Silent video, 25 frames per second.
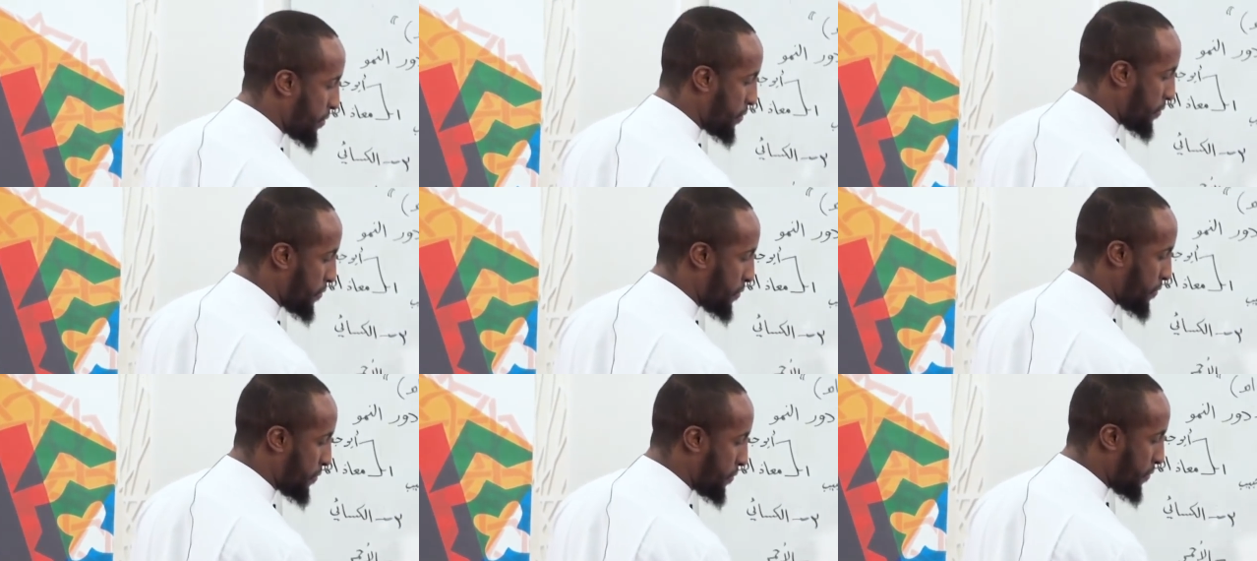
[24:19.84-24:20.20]

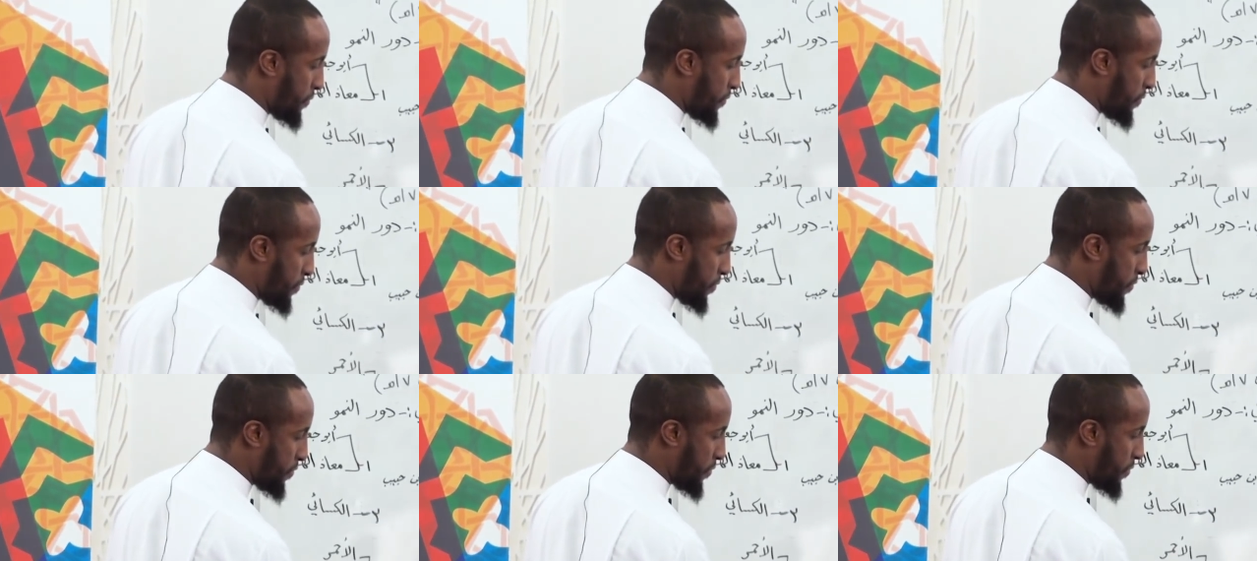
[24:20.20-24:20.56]

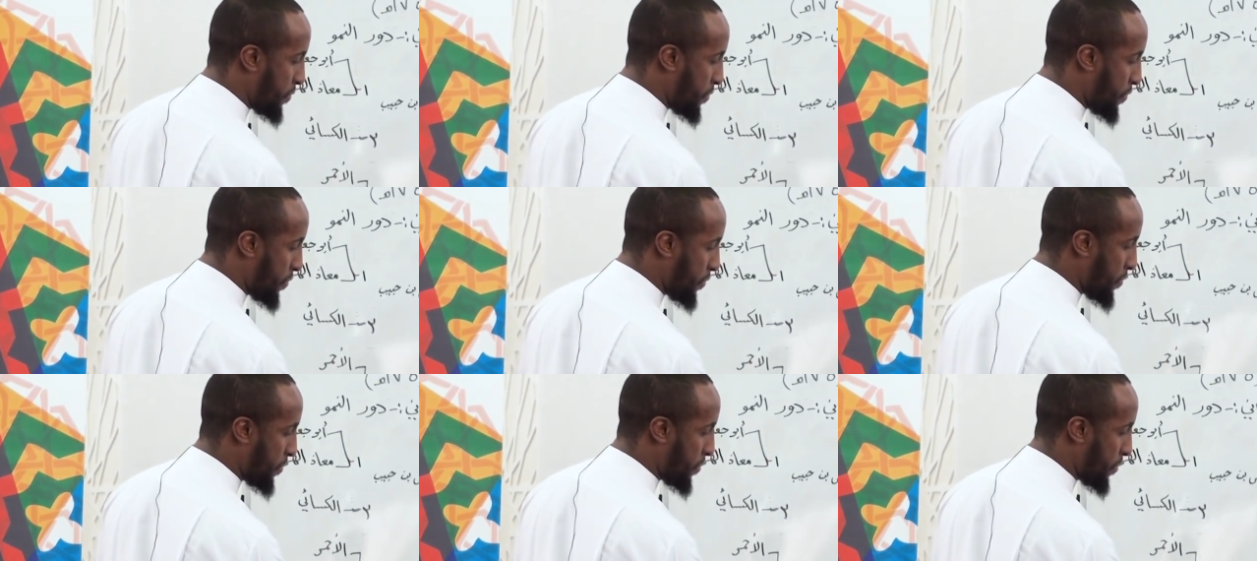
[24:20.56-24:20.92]

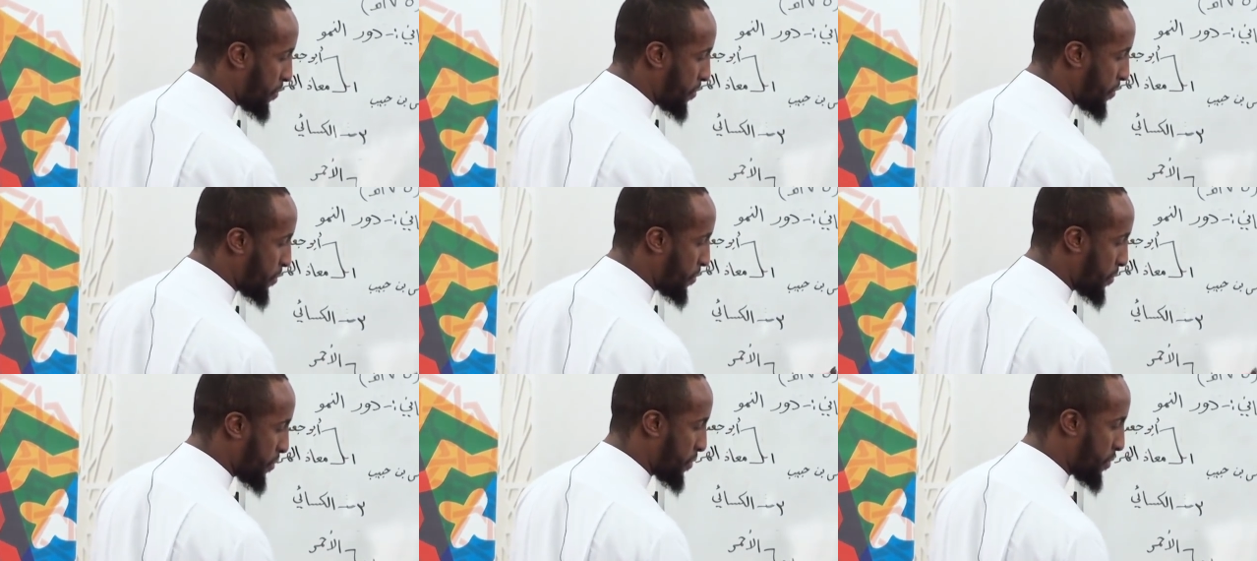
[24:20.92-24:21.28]

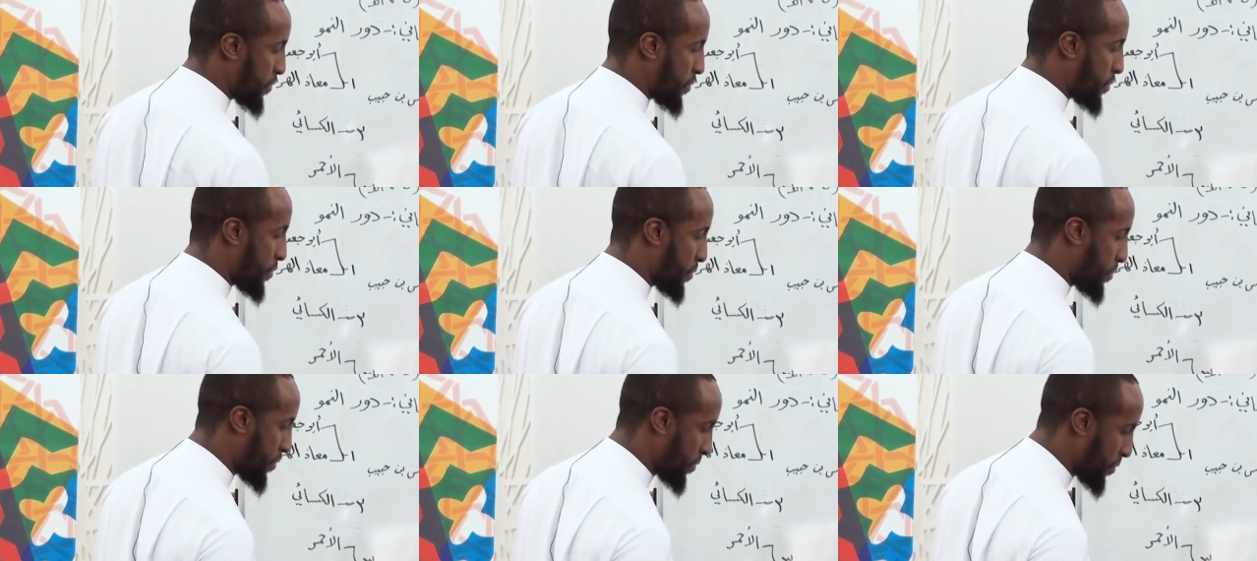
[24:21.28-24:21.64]

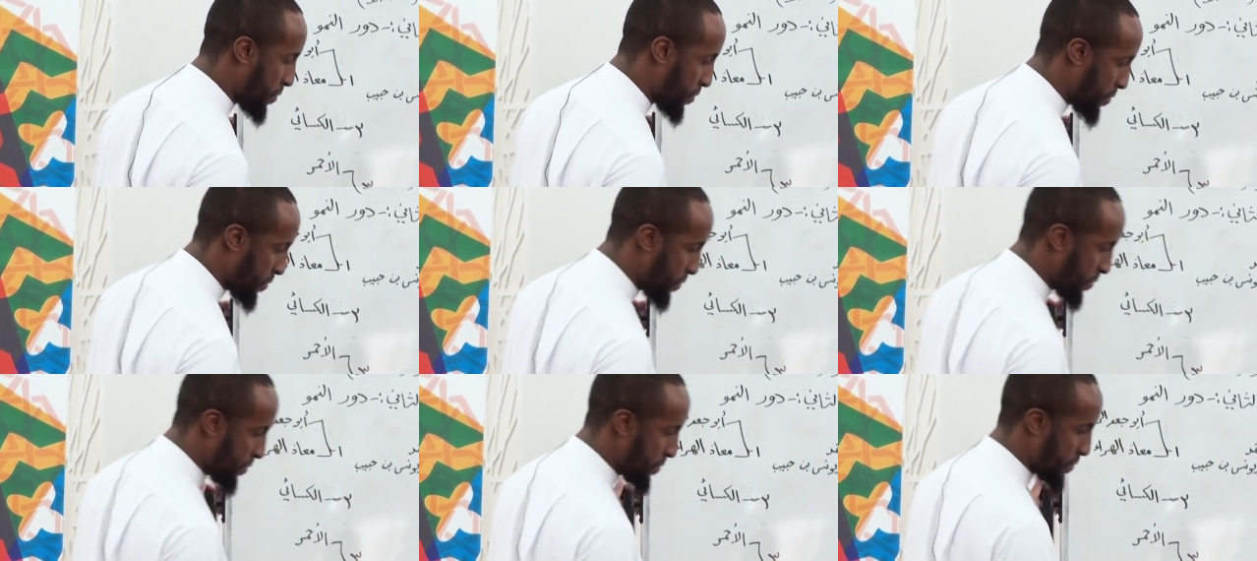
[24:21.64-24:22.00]

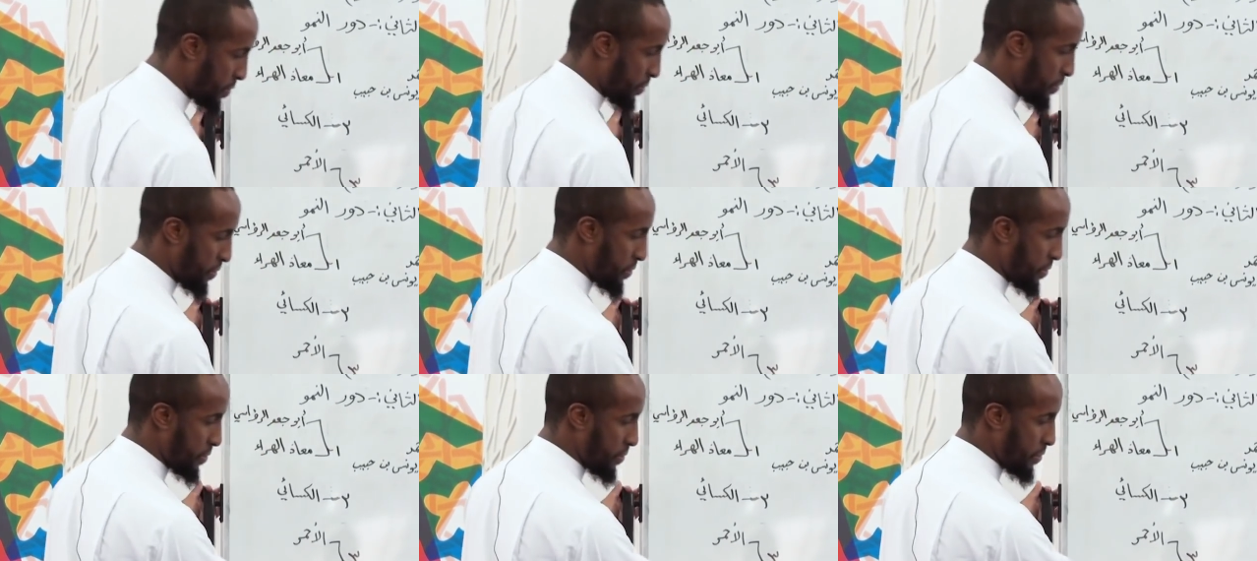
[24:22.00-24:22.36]

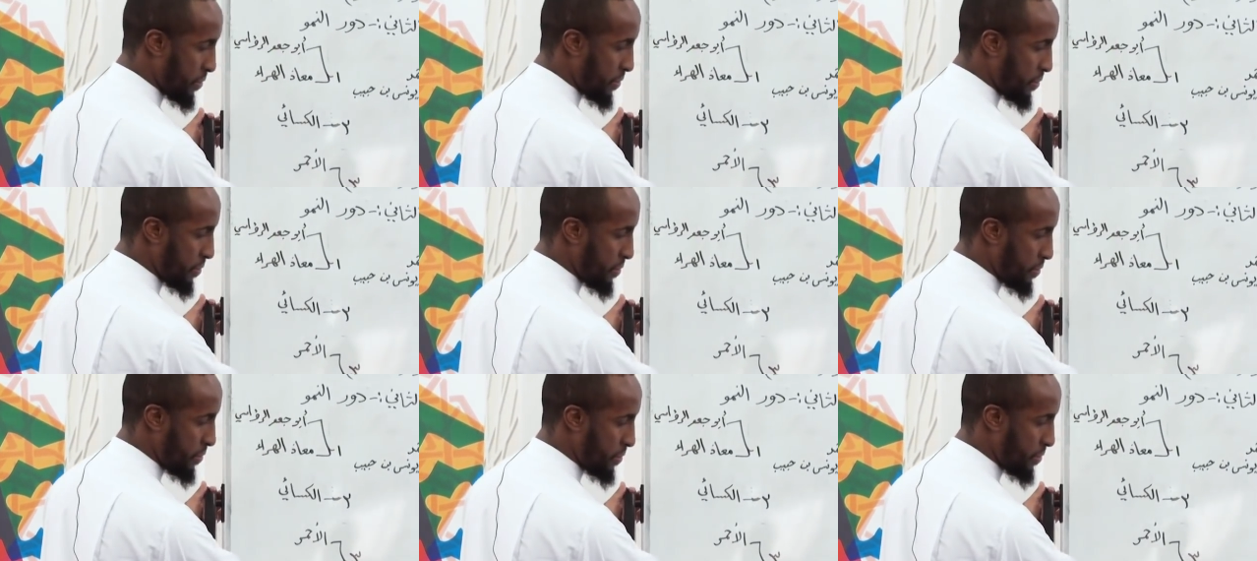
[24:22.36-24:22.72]

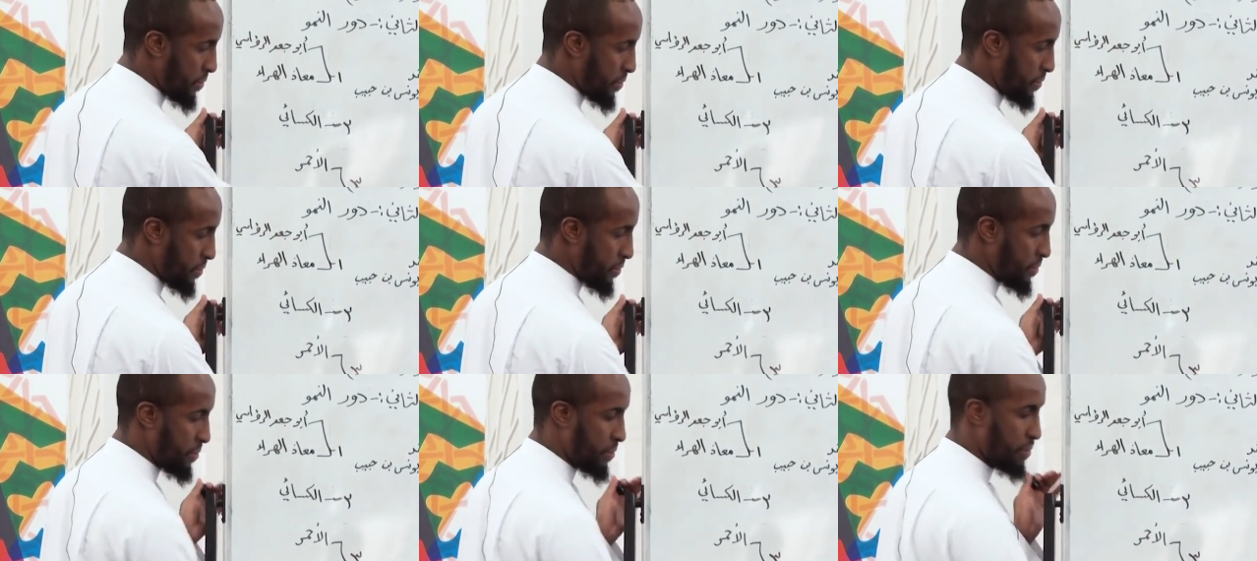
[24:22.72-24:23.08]

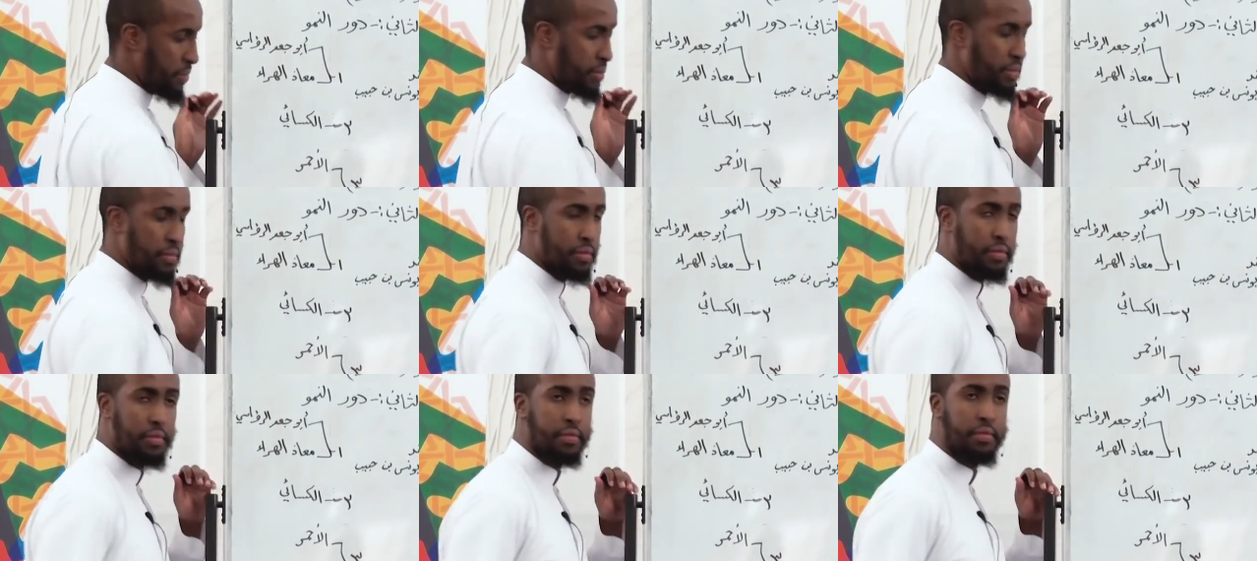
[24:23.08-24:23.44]

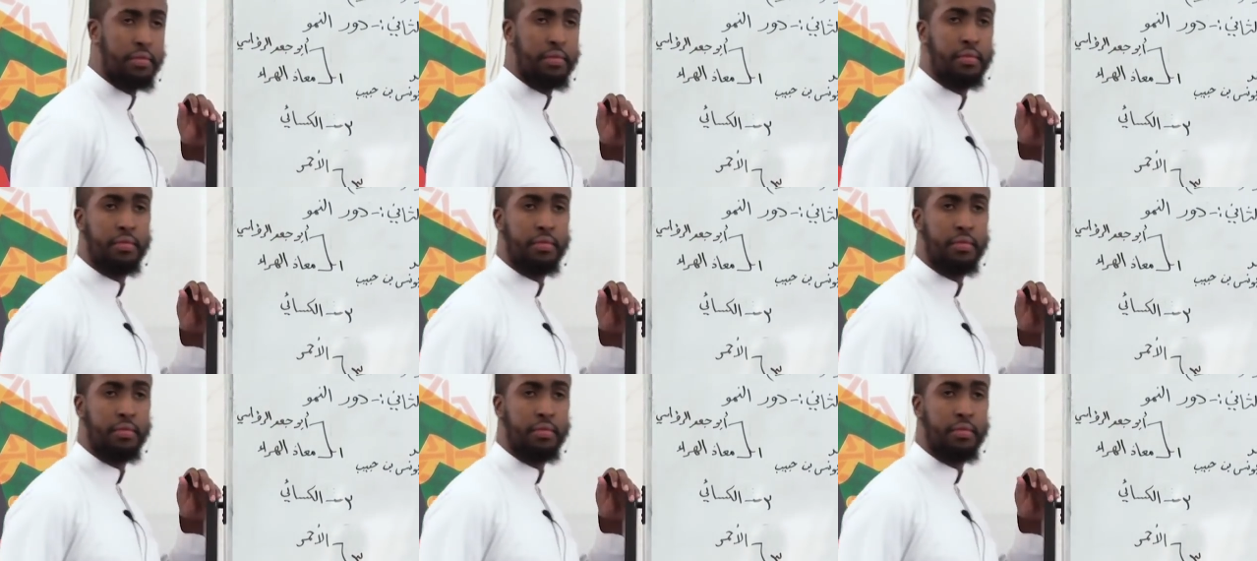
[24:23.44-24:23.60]
[no speech]